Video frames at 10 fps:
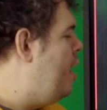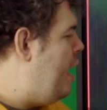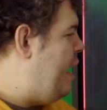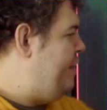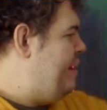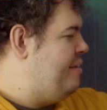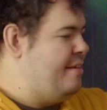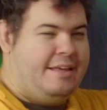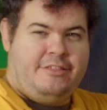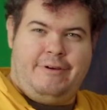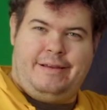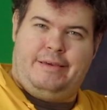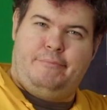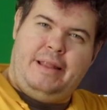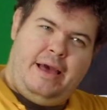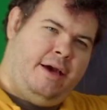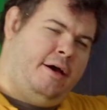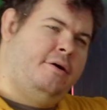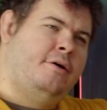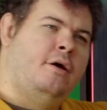And then it says interacting player.
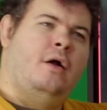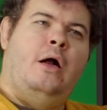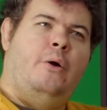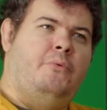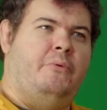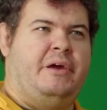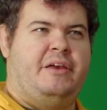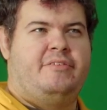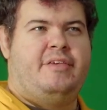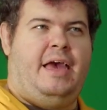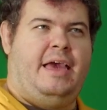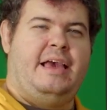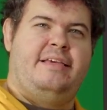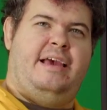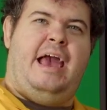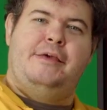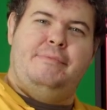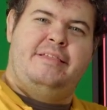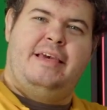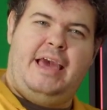Well, we can say, is it enemy
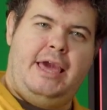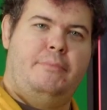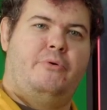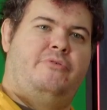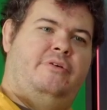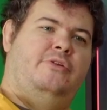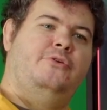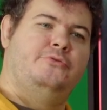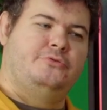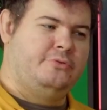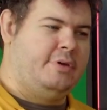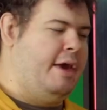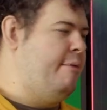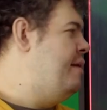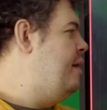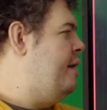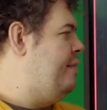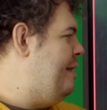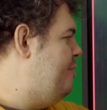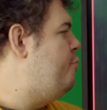team or is it a neutral team?
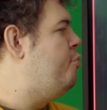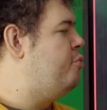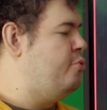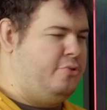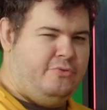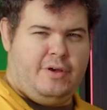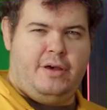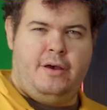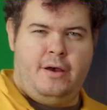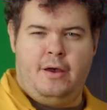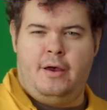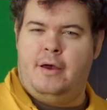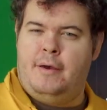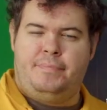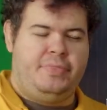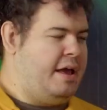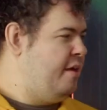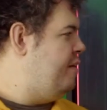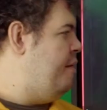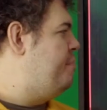It's all sort of a next
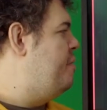step.